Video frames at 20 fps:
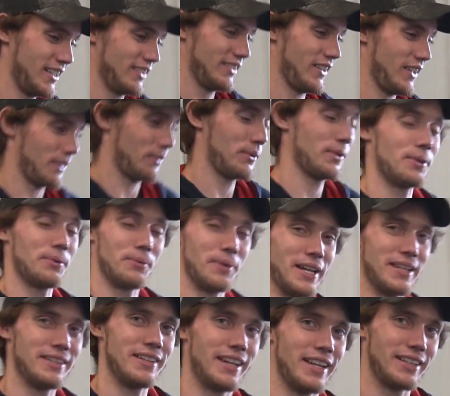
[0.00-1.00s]
like real
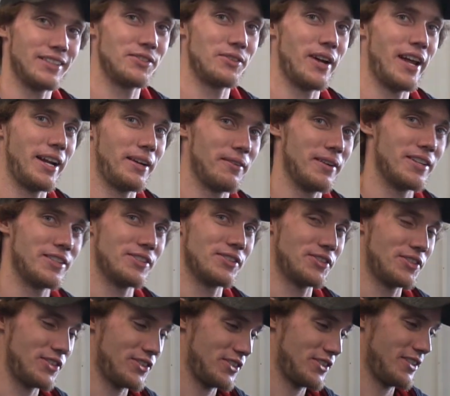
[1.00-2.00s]
redneck drag racer
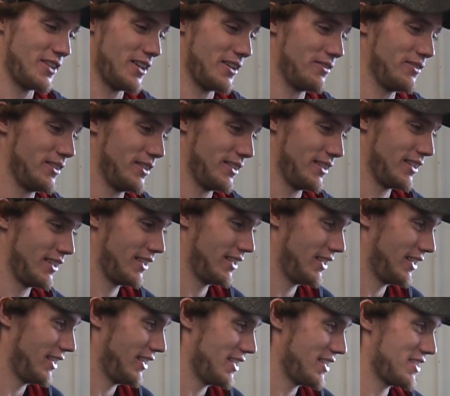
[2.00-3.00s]
stuff, and
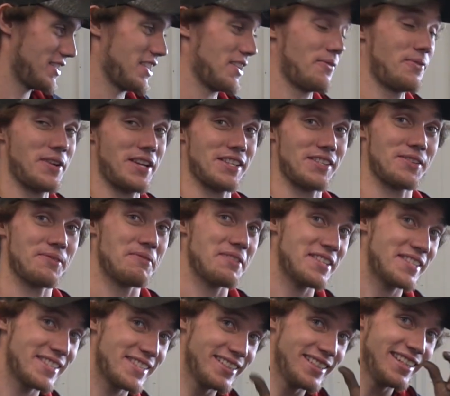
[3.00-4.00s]
see if we can
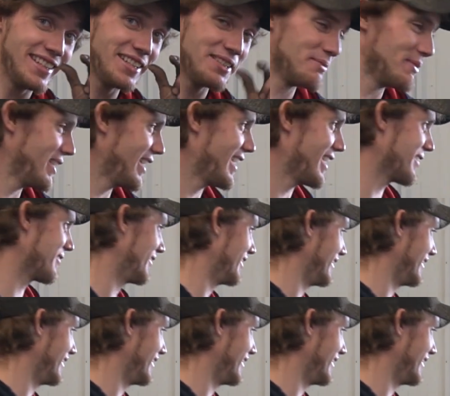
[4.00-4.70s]
squeeze a little bit out of